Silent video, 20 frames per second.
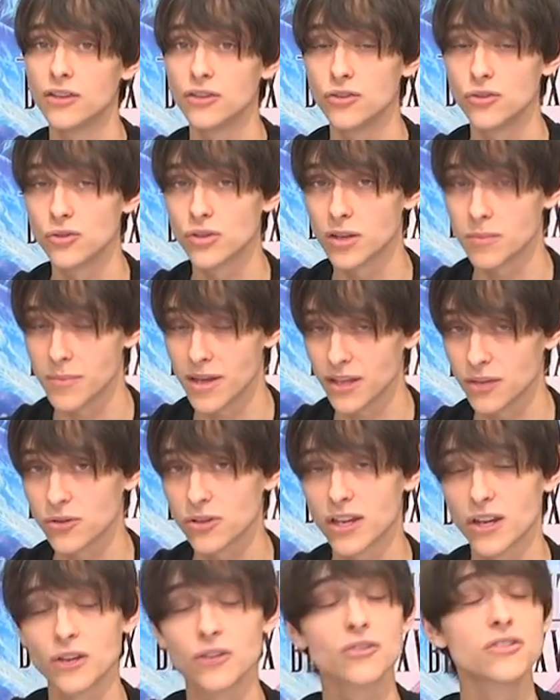You can make your
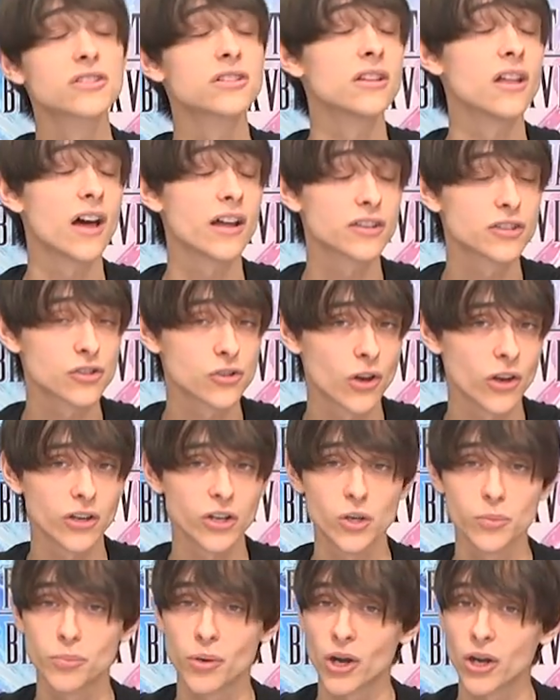characters a lot stronger,
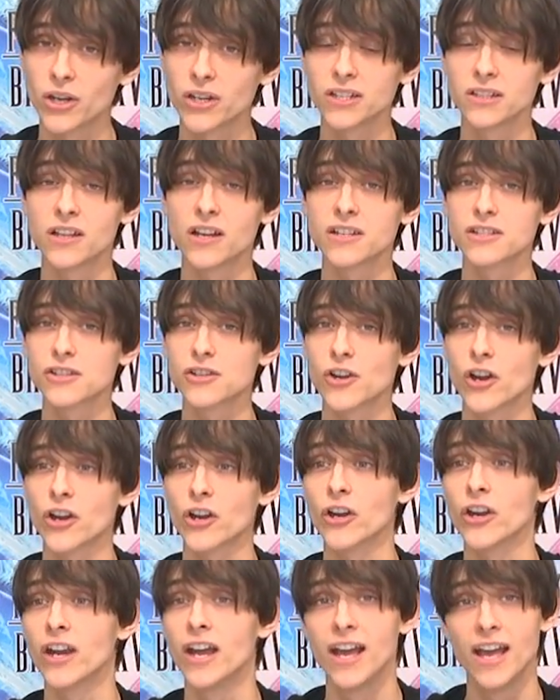your party a lot
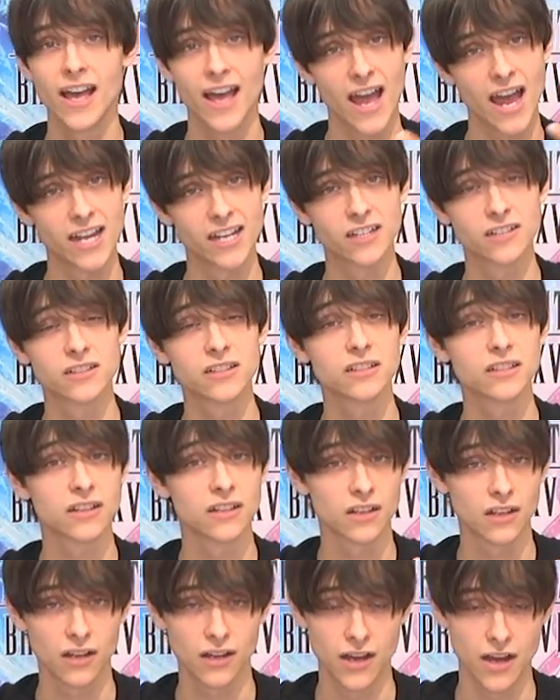stronger, and it'll
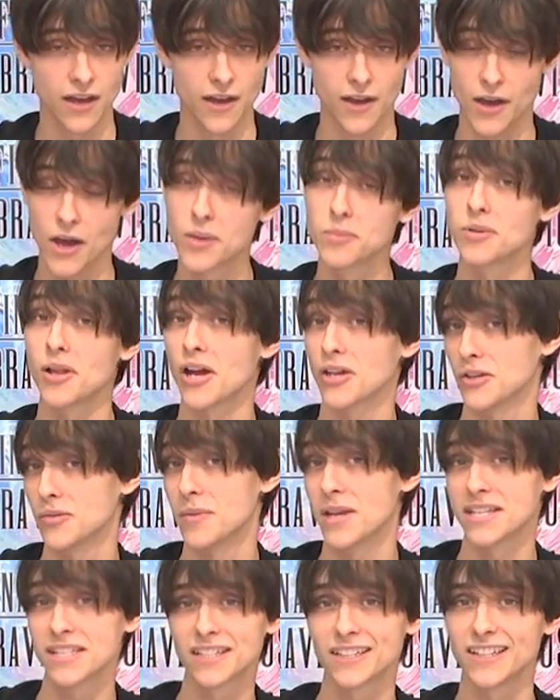unblock you
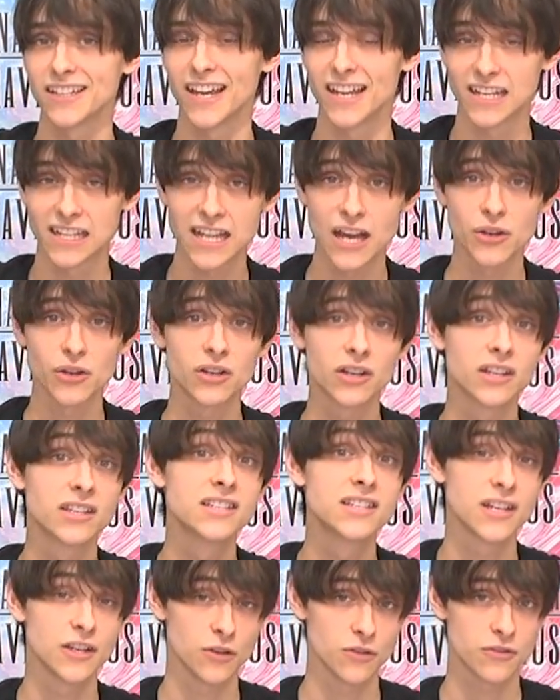basically and allow you to
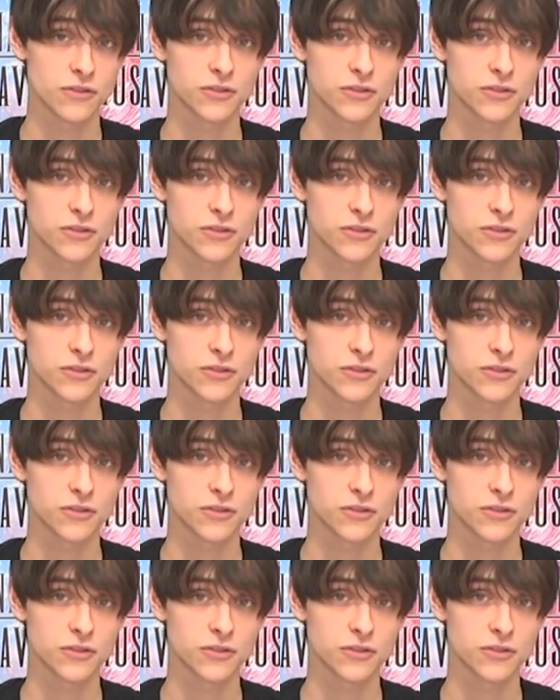continue the